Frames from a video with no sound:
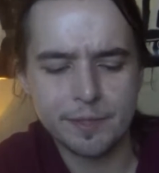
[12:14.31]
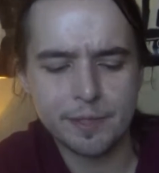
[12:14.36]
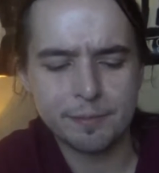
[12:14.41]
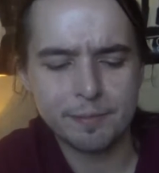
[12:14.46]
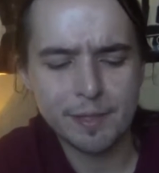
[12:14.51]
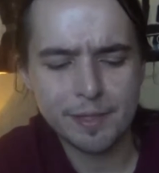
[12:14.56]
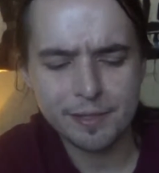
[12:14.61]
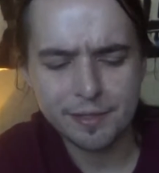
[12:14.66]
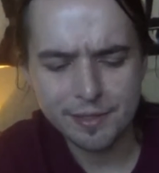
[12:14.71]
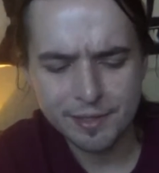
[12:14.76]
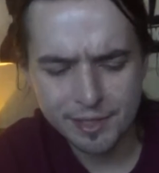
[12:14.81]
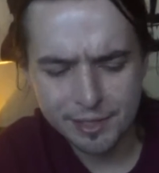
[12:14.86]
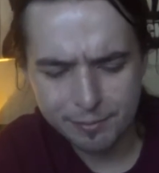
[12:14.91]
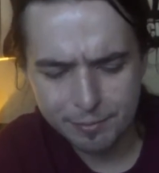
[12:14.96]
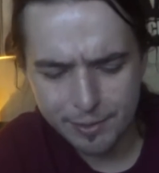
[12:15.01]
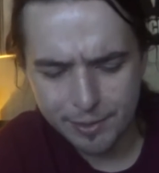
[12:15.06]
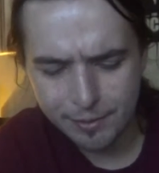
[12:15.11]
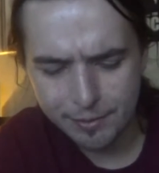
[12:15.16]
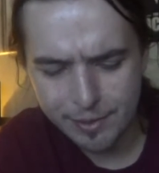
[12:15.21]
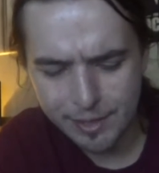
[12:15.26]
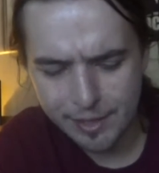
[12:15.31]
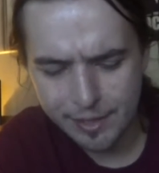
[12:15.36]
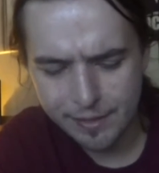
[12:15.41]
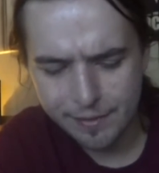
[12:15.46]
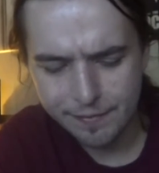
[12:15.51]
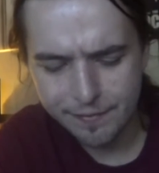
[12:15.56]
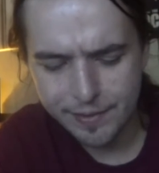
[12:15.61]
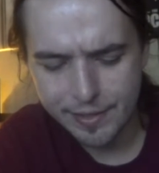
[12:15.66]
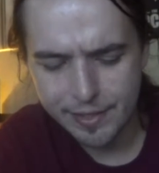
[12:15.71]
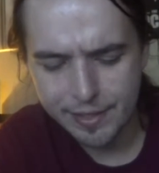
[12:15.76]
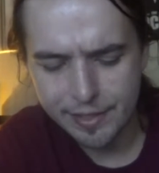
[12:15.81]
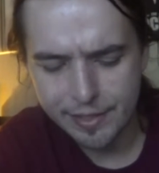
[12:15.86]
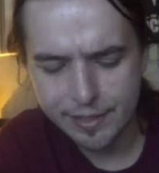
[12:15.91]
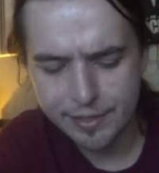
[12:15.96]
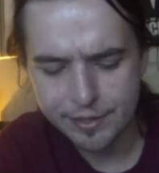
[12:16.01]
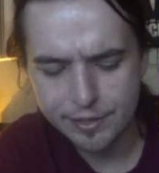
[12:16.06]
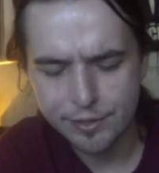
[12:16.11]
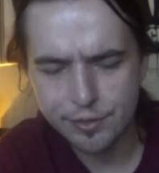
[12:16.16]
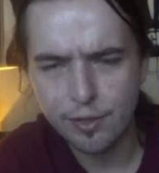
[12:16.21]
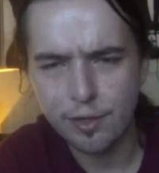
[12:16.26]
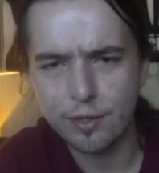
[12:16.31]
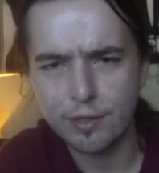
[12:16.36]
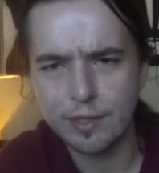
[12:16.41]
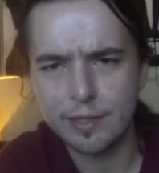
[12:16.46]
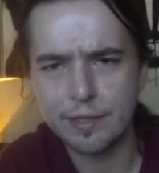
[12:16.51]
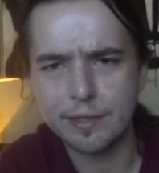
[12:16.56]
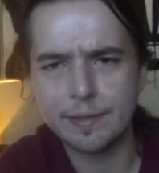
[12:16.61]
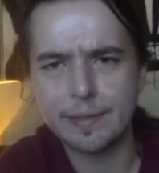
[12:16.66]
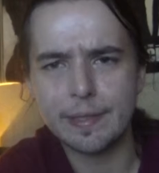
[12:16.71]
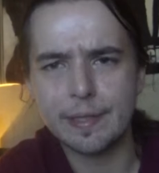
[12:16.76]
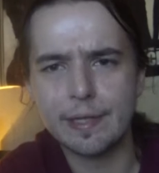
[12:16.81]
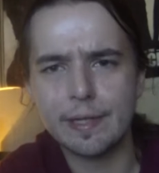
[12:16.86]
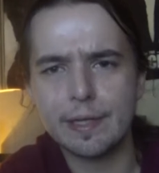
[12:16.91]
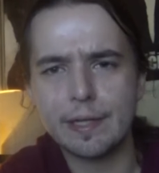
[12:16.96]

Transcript: especially since we don't have a solid